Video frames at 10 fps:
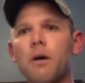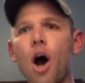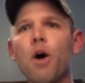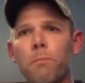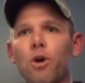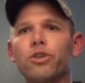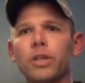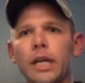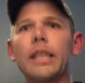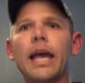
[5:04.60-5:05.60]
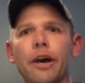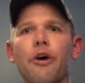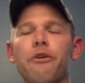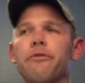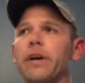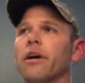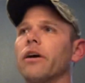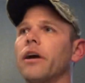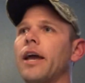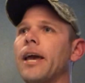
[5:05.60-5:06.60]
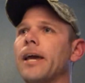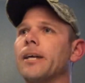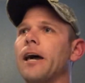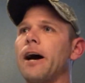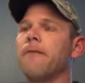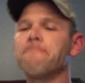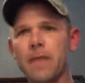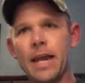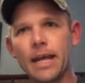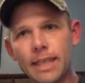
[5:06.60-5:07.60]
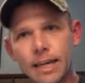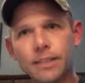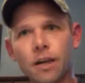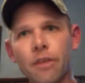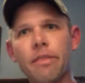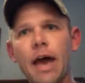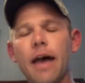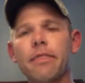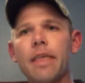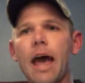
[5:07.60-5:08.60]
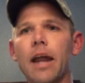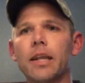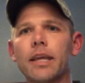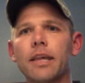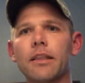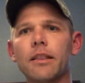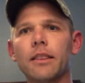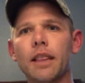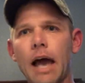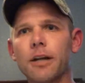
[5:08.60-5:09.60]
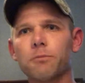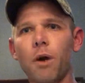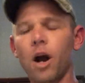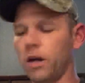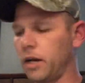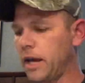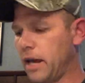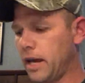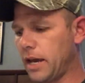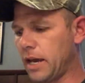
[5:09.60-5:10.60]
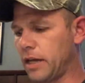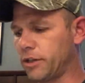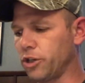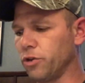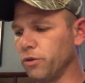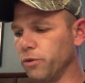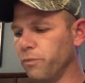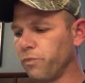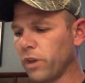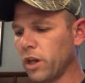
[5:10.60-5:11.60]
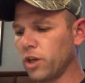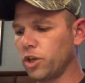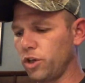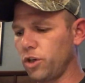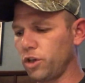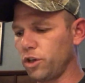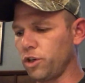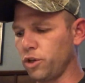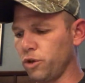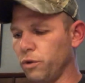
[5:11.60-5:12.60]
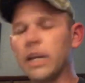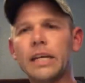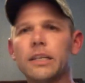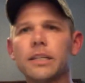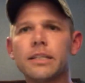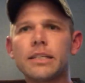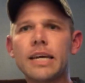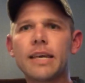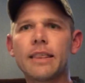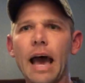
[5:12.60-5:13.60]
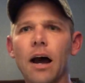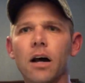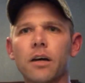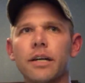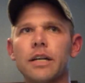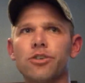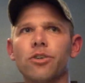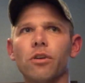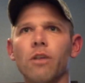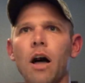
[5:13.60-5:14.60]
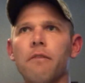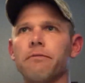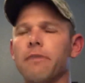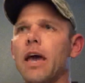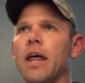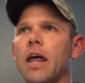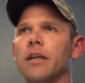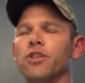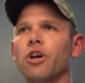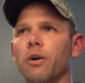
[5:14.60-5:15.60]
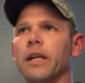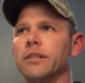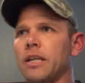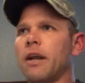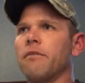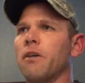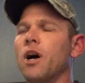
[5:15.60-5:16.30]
emotionally let go of fear? And I think it's on that last part is you need to seek that unconditional love. And so instead of